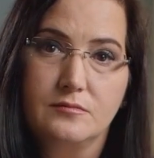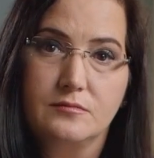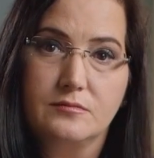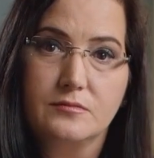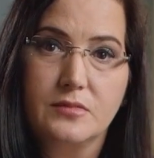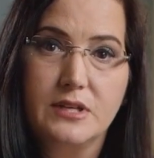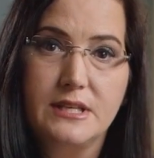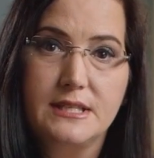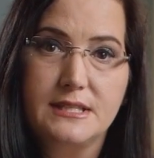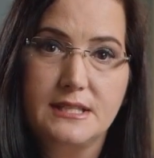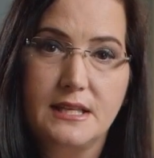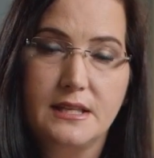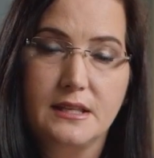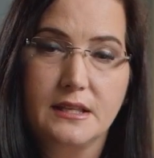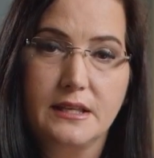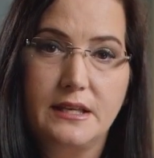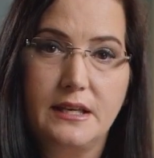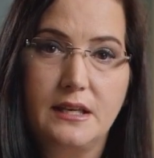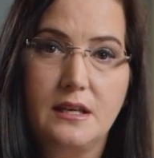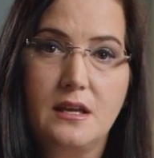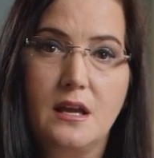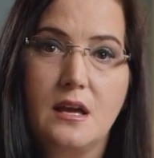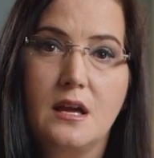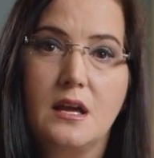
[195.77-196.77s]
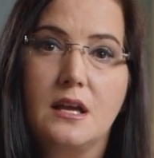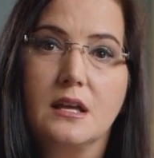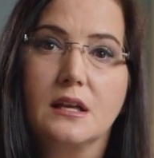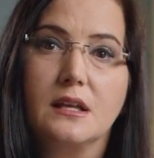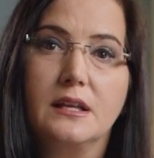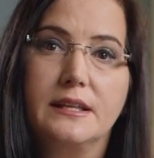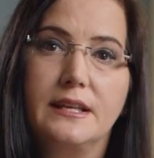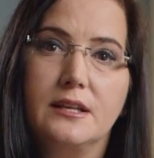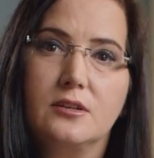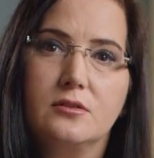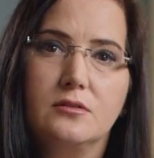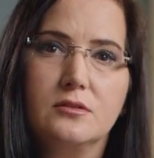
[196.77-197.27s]
Recently,
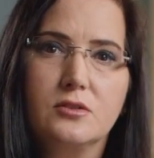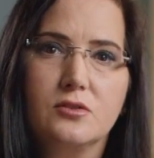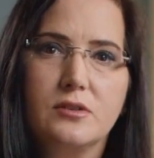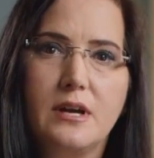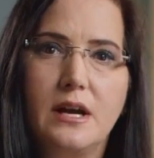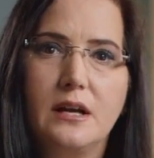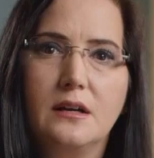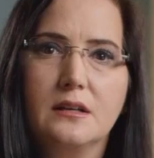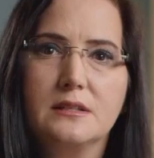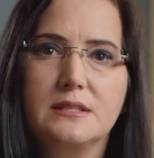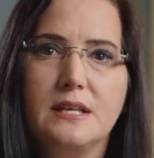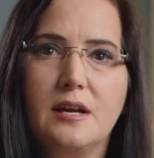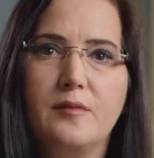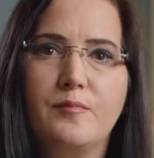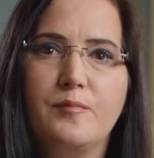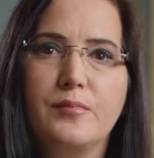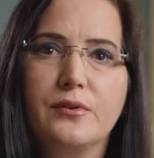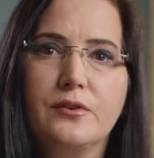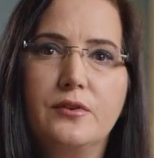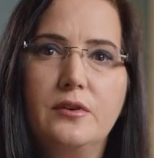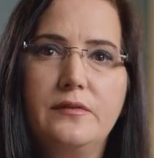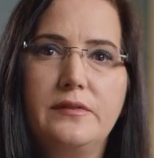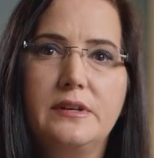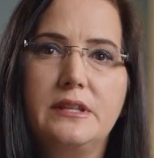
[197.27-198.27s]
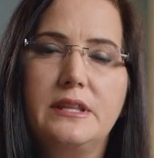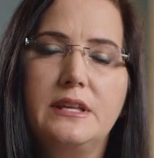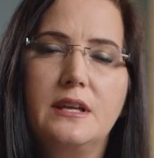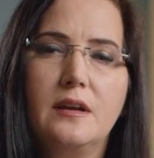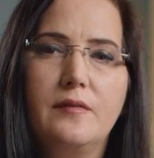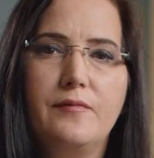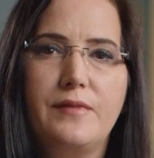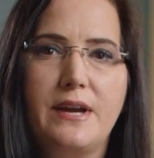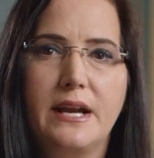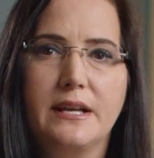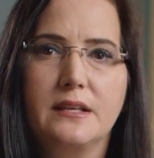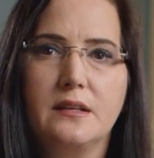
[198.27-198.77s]
clinical trials have proven the
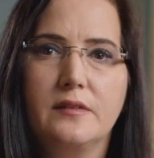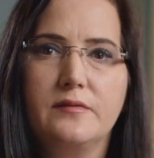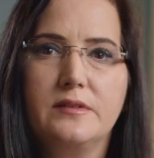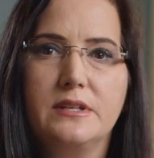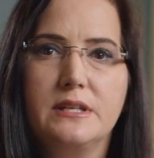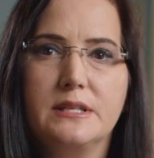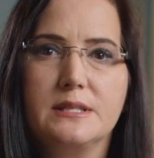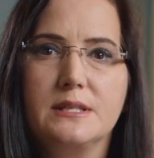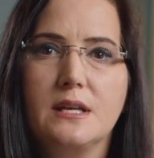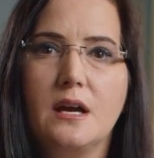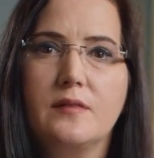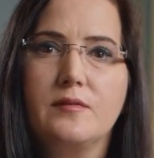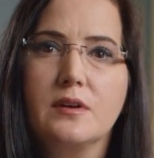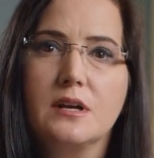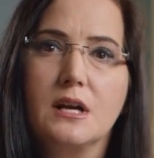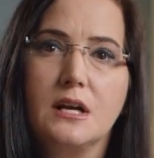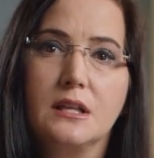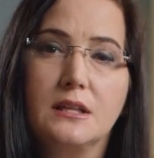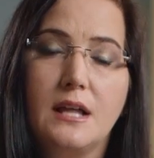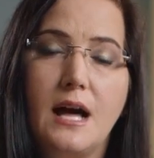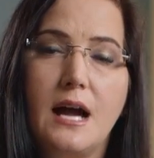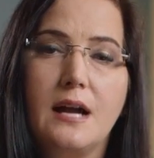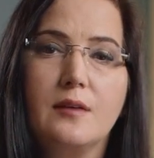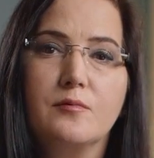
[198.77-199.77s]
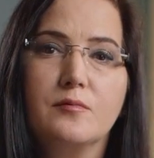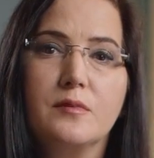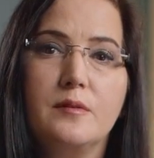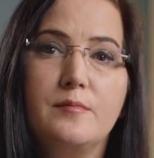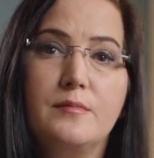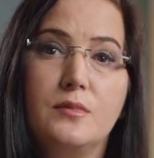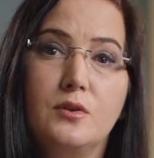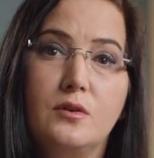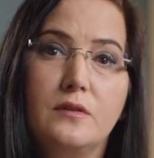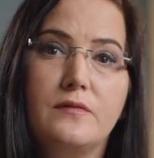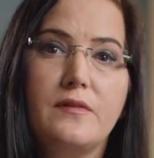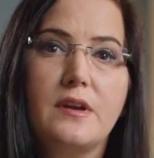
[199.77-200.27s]
effectiveness of a
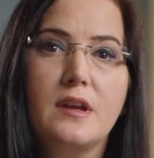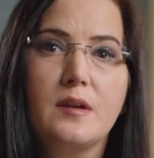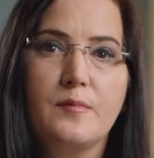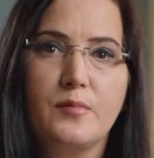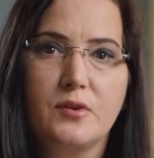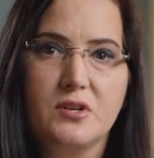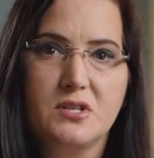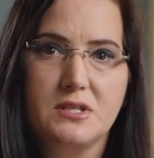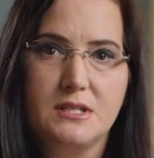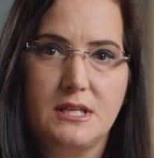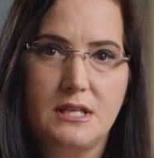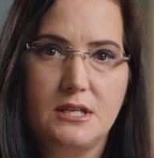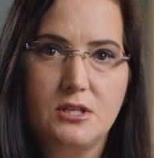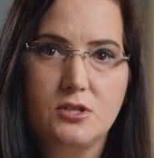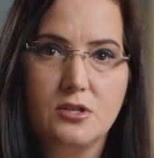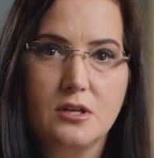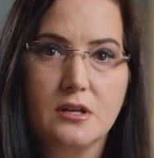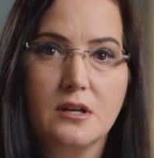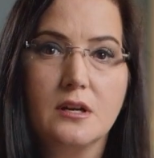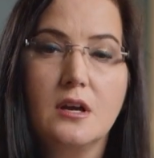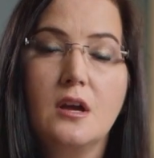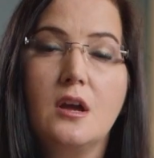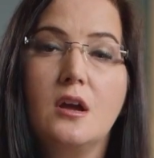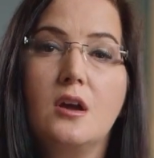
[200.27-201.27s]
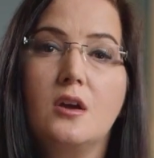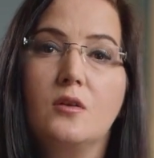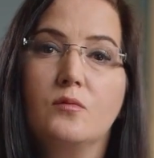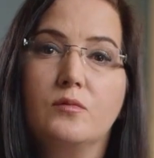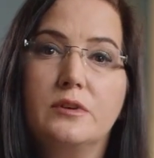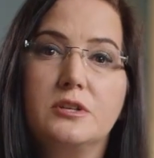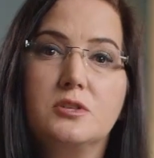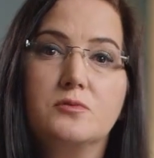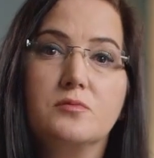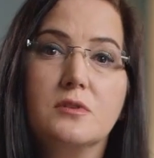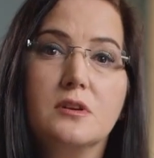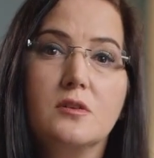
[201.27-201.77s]
clot-removing procedure,
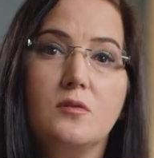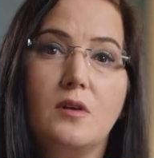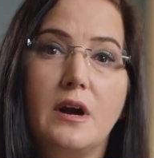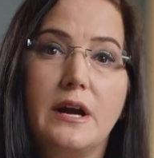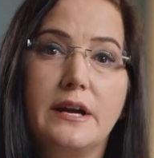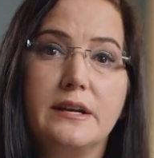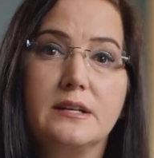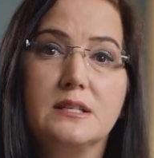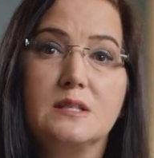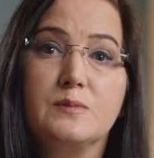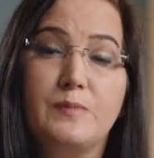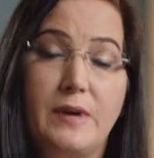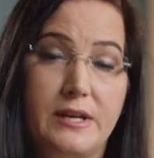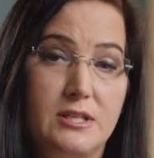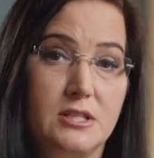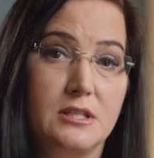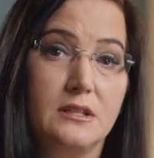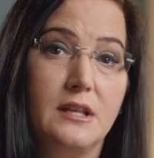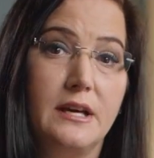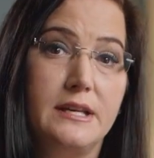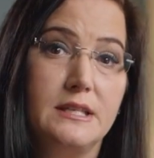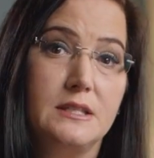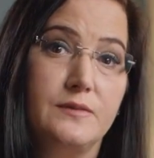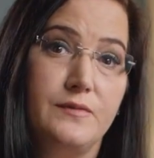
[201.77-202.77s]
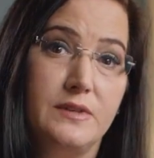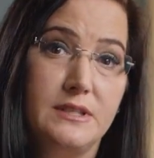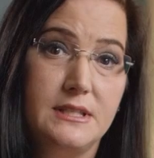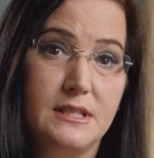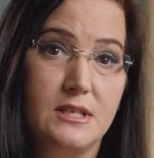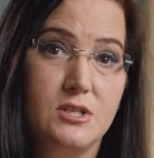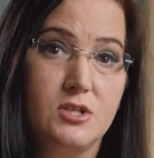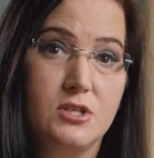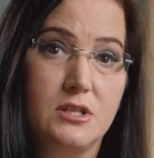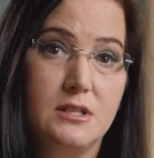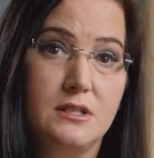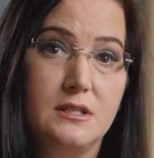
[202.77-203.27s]
which requires specialized
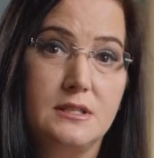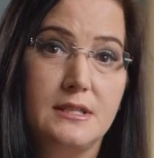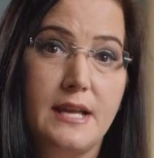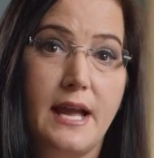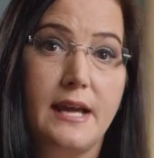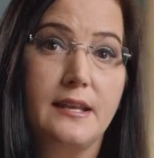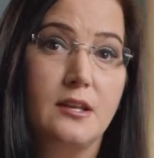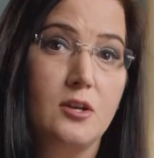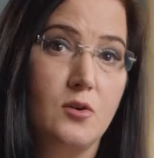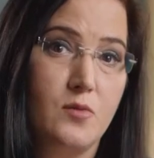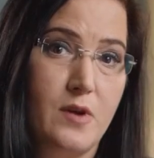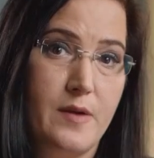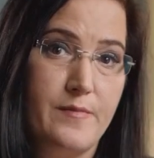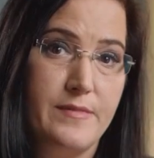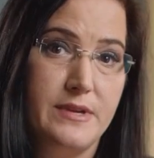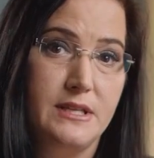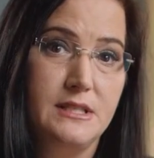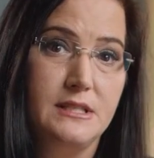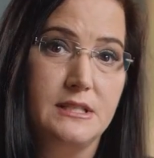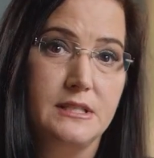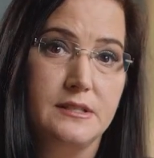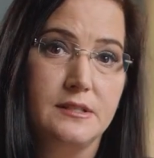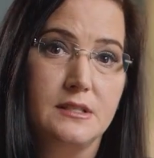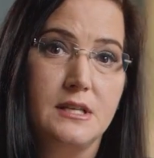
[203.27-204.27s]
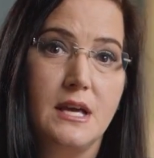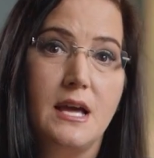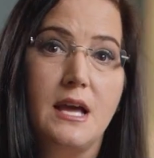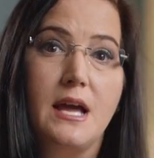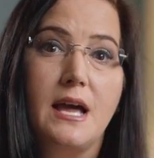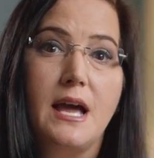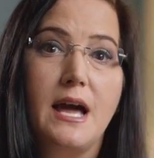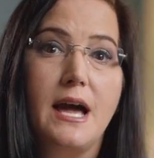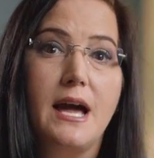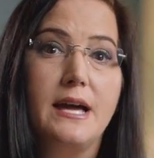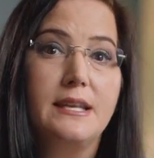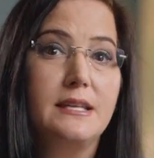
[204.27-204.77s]
physicians and equipment
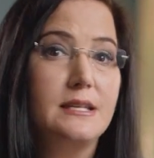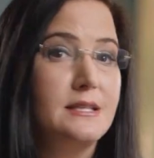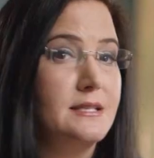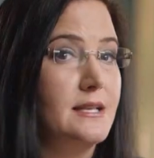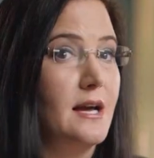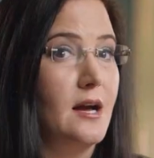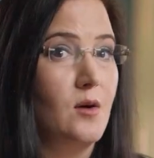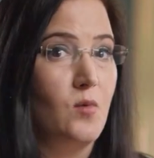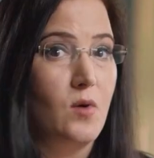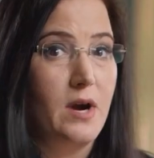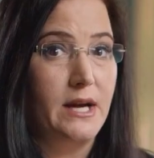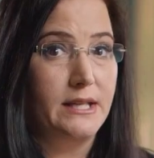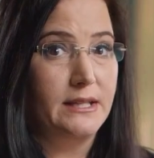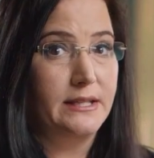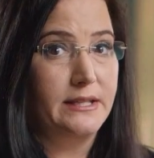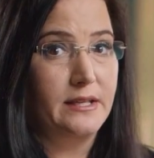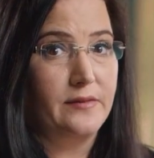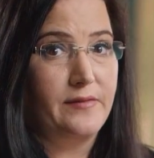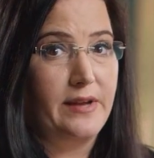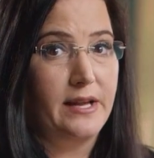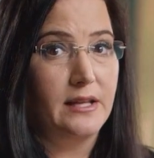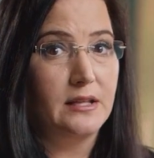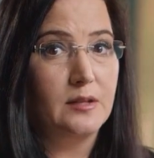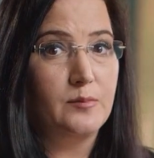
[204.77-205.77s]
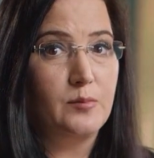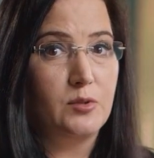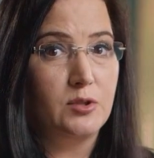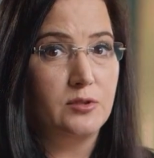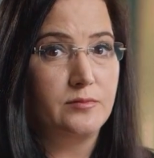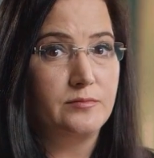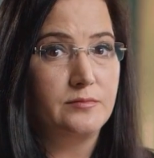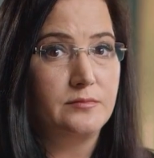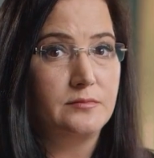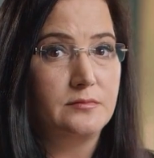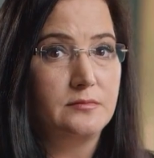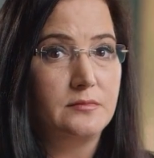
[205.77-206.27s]
and is not widely available.